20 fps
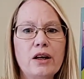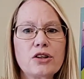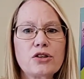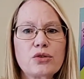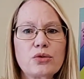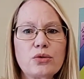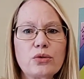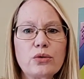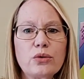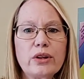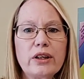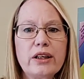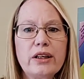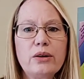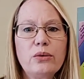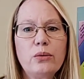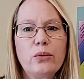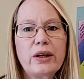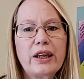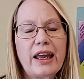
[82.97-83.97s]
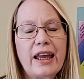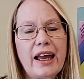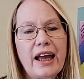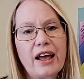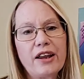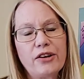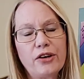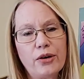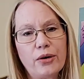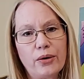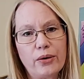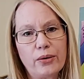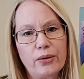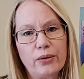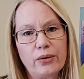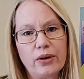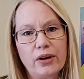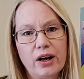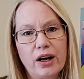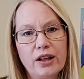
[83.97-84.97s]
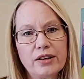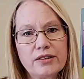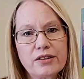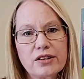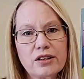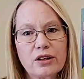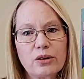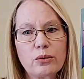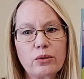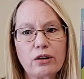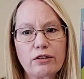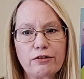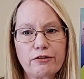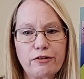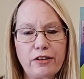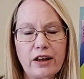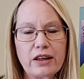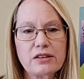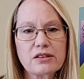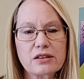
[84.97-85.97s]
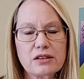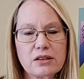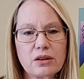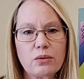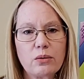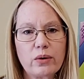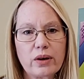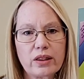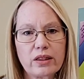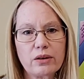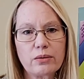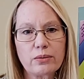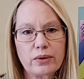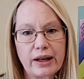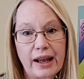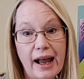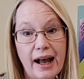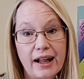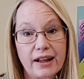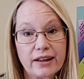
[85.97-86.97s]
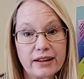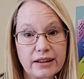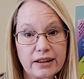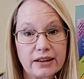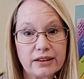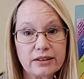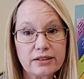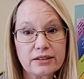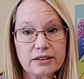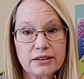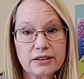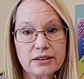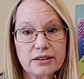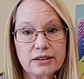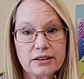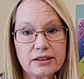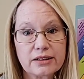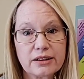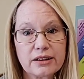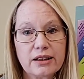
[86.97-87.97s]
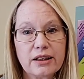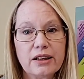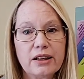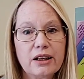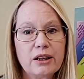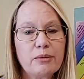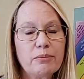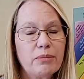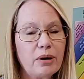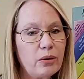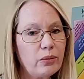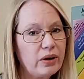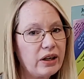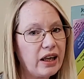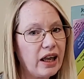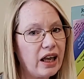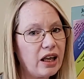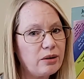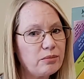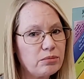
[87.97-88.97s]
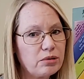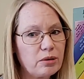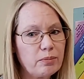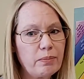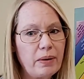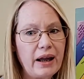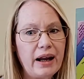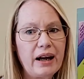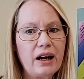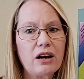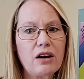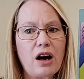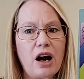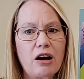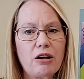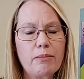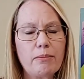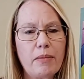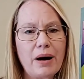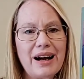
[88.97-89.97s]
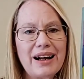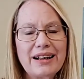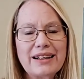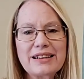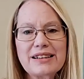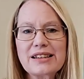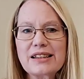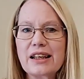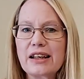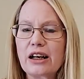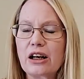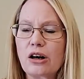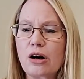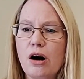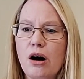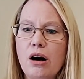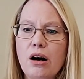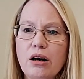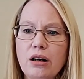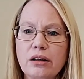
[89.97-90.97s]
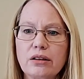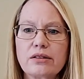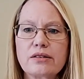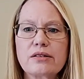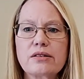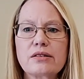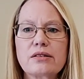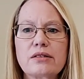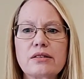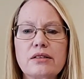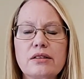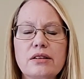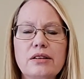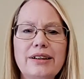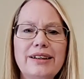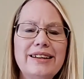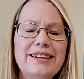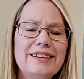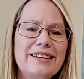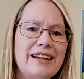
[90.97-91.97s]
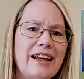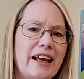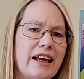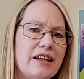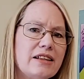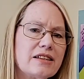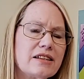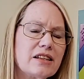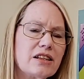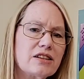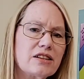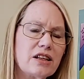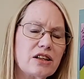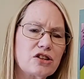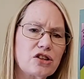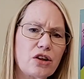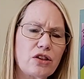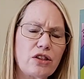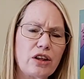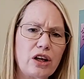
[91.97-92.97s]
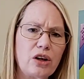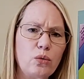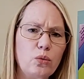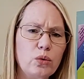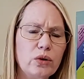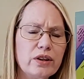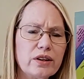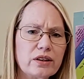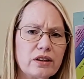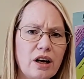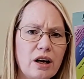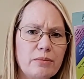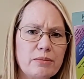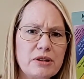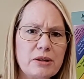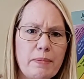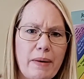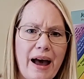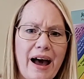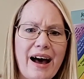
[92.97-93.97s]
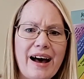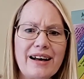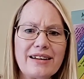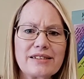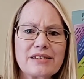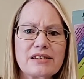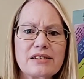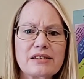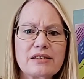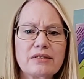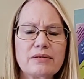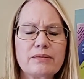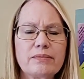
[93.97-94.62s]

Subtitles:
Truly, we can't know until we're faced with the reality. But we can prepare our minds and our hearts in case such a thing would come to pass.